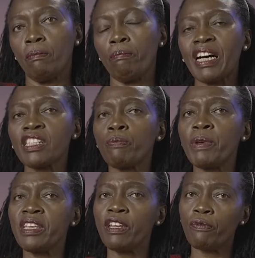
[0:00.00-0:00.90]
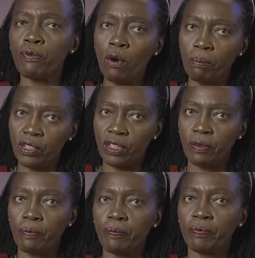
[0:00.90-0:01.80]
must be informed
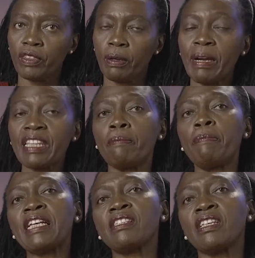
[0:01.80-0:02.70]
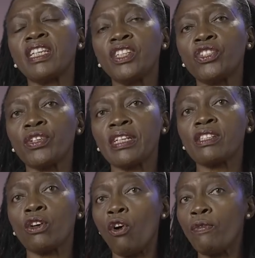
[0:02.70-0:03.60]
by the best
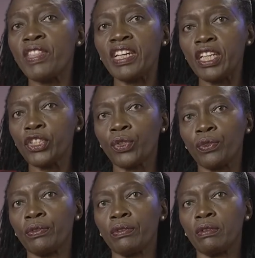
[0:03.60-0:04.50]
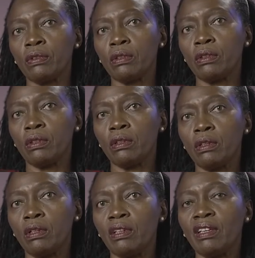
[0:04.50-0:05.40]
interests of the nation.
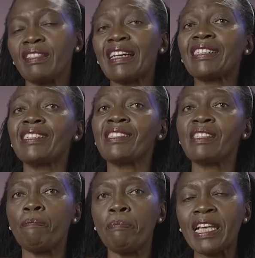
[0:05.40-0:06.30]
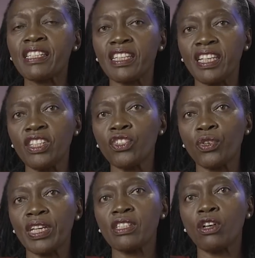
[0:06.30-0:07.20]
That is the best
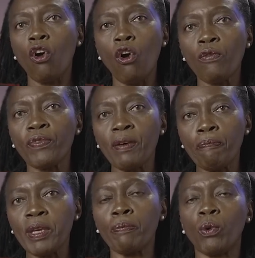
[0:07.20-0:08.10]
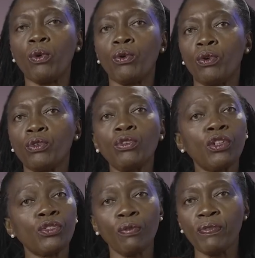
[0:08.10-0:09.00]
interest of the people,
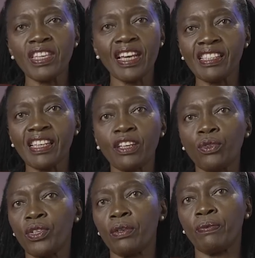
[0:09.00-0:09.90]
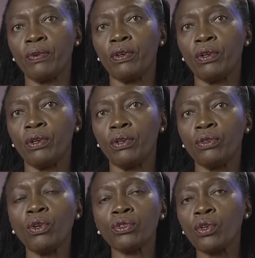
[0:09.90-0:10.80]
not of the executive,
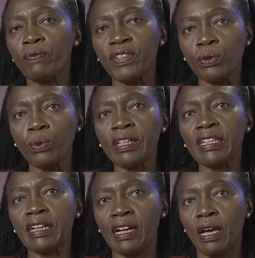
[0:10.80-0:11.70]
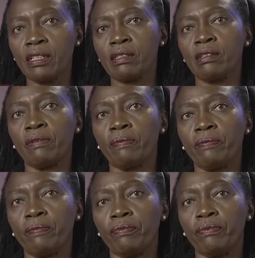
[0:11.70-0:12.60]
not of the ruling class.
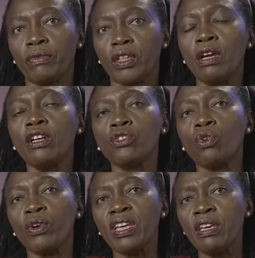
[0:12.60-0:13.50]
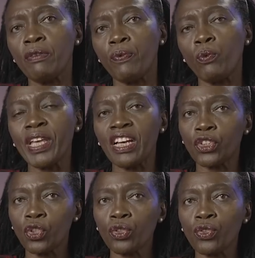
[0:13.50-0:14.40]
So if we are
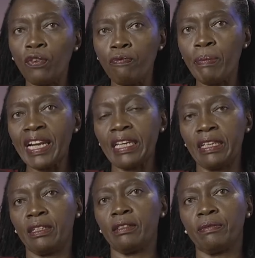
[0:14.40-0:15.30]
short of money,